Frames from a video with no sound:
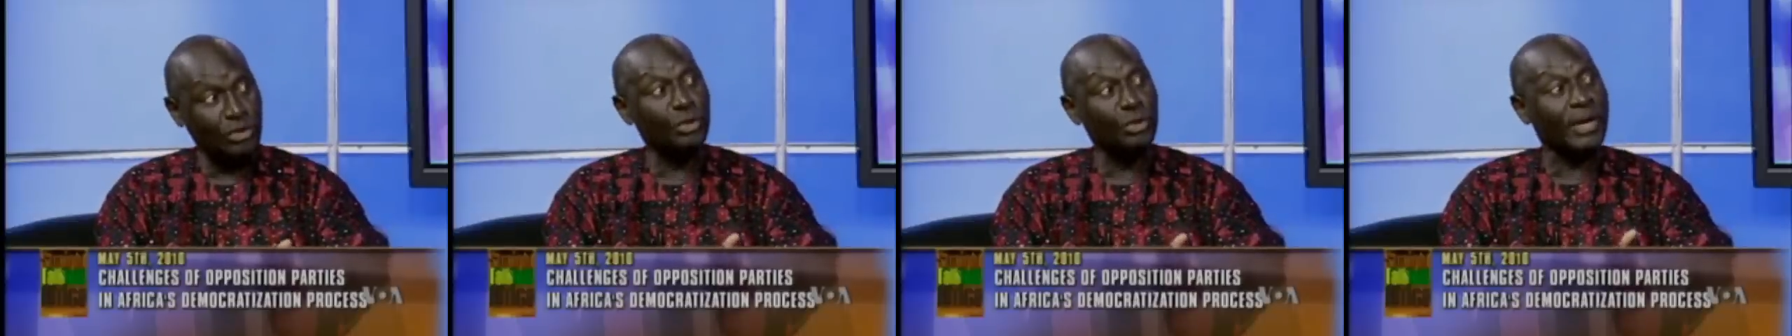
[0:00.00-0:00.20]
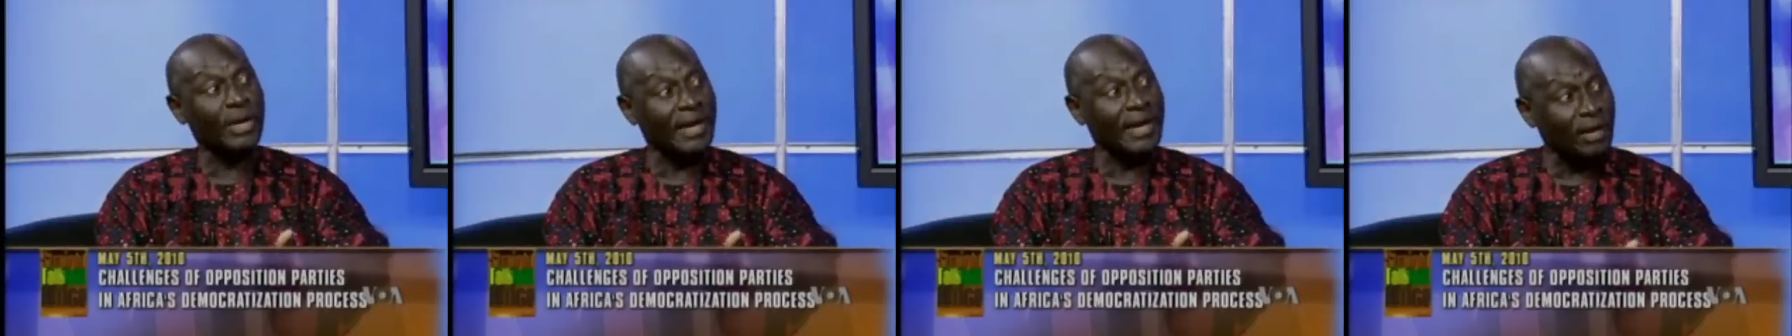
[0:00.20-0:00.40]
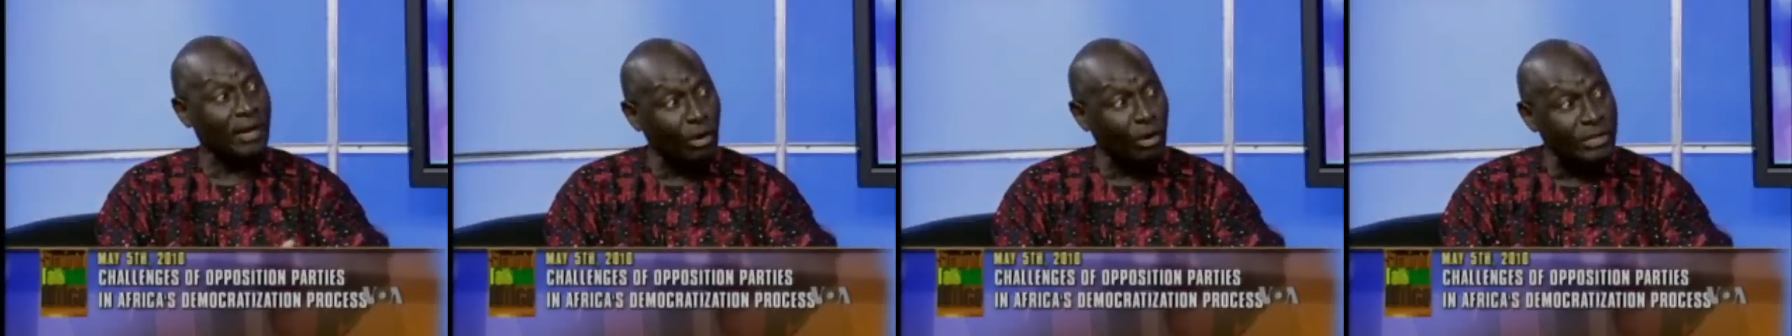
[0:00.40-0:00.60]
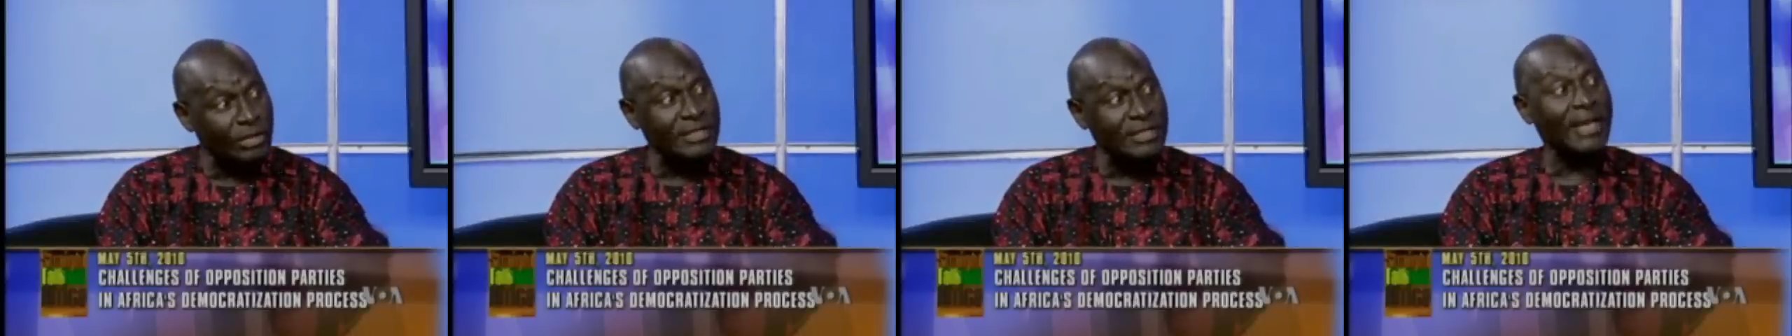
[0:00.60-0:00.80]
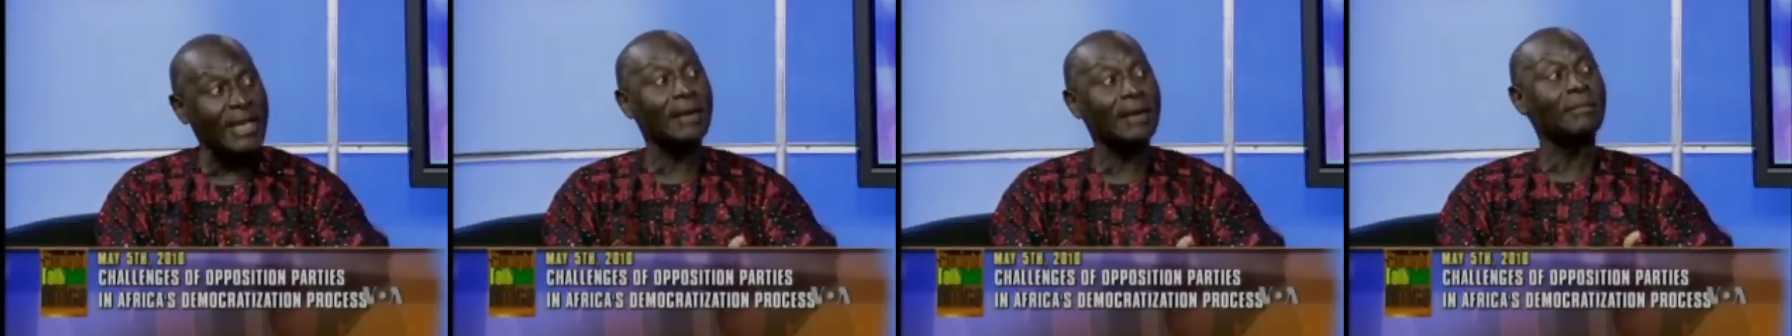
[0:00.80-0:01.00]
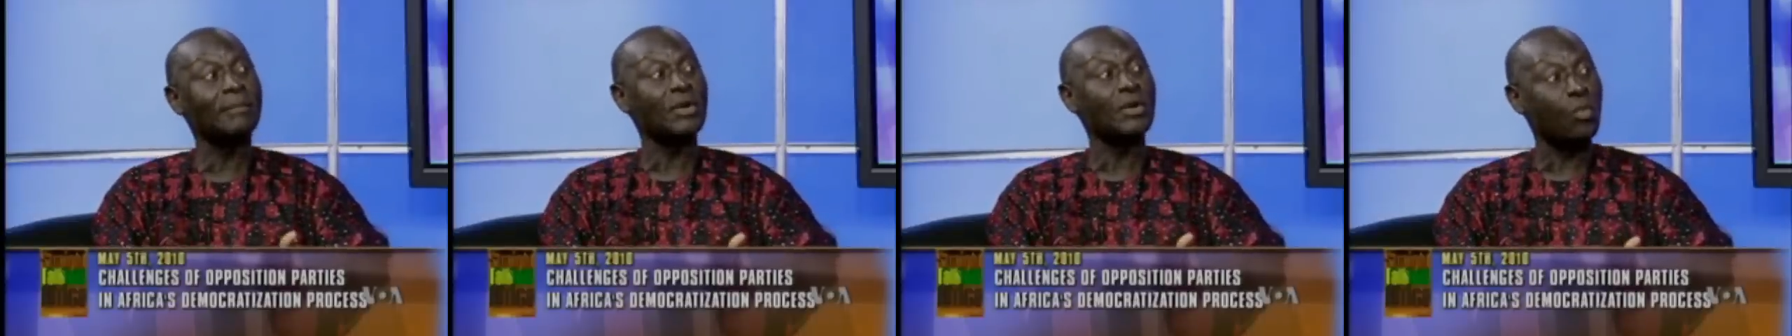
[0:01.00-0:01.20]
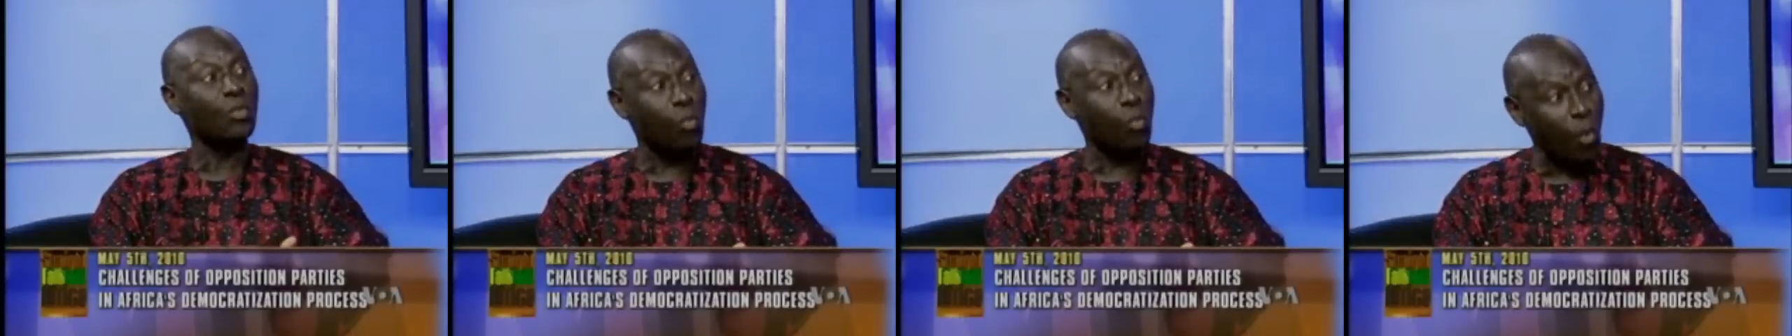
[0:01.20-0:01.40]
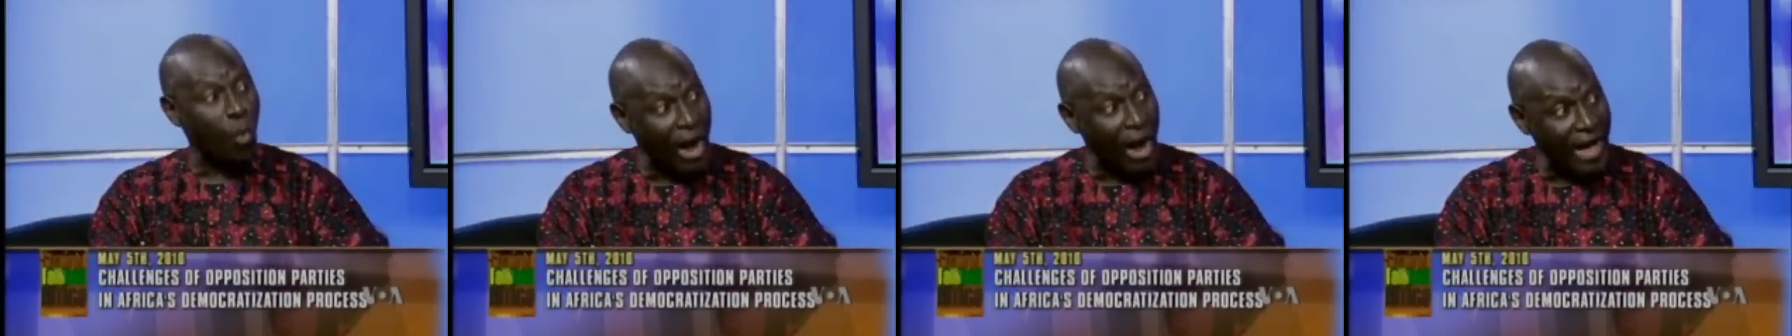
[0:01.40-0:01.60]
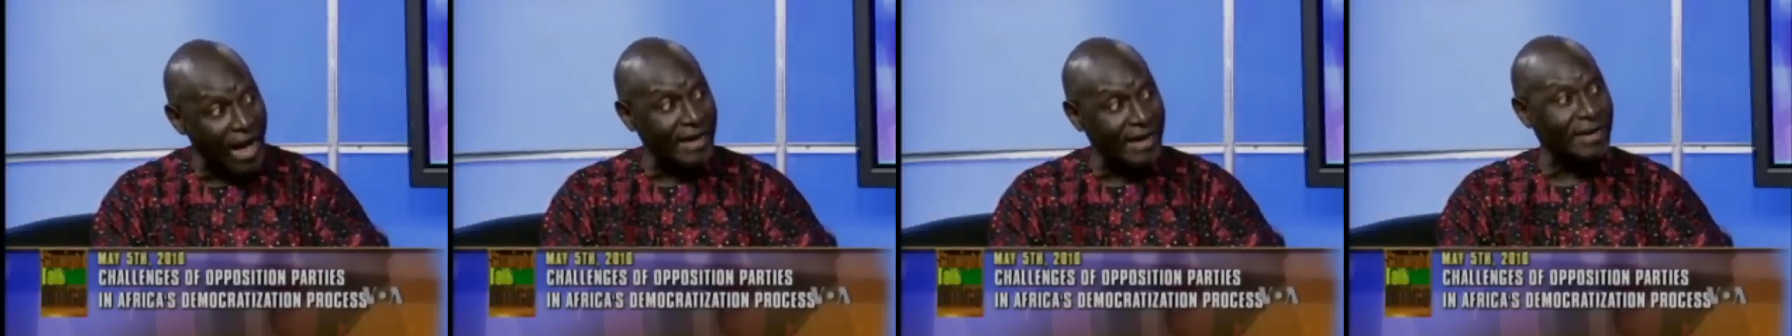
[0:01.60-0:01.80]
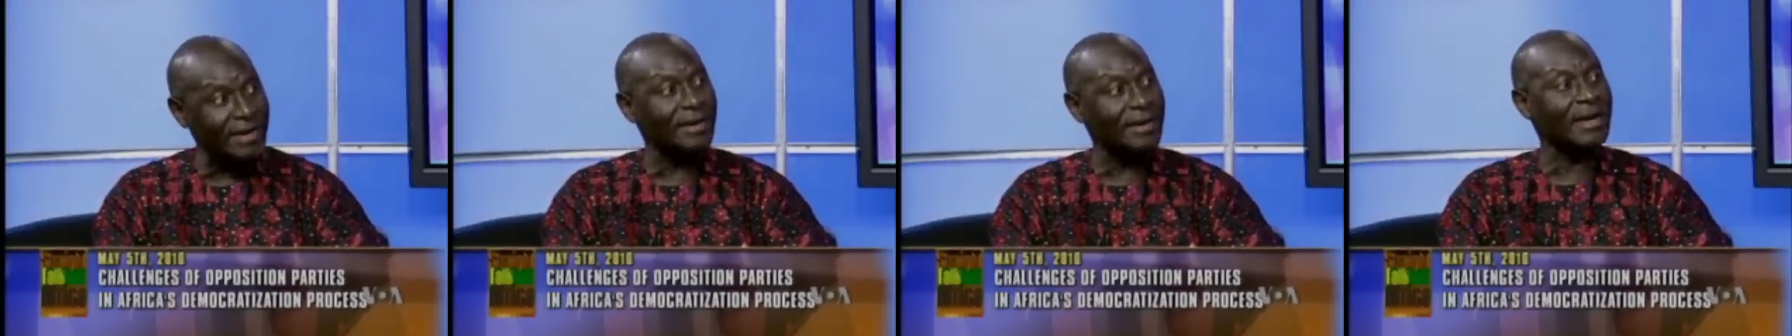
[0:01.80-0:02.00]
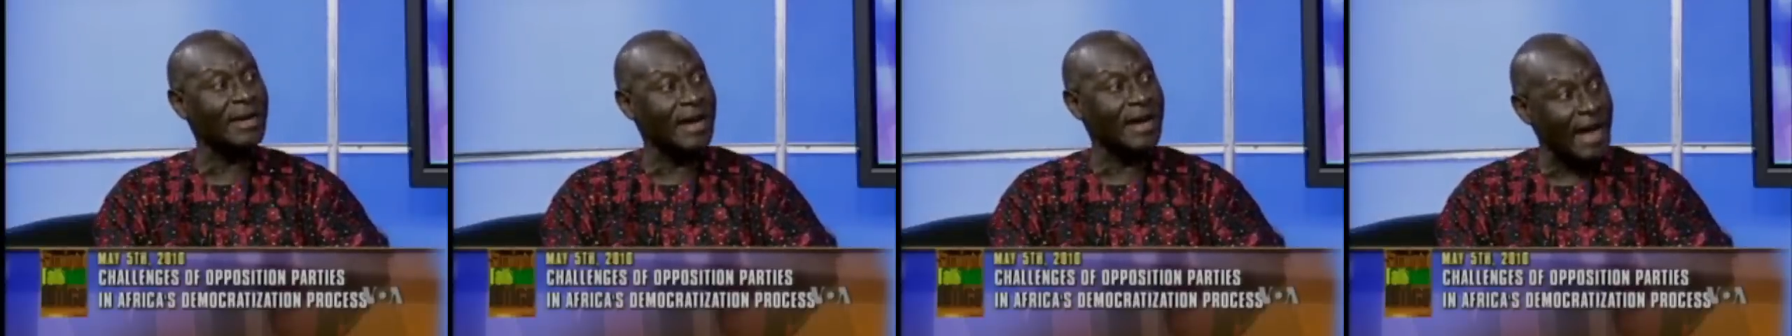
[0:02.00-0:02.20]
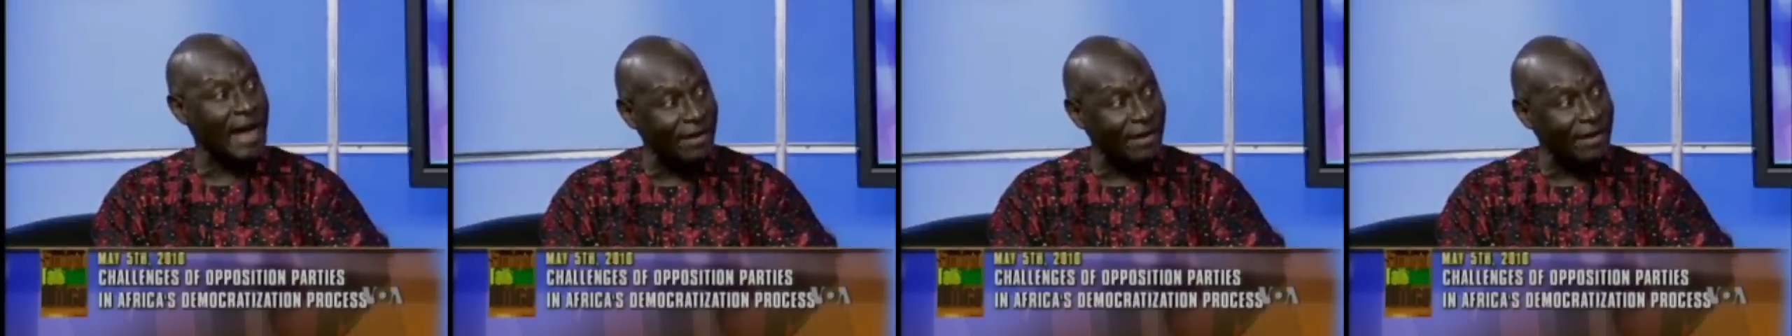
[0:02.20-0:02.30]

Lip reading: You cannot tell me one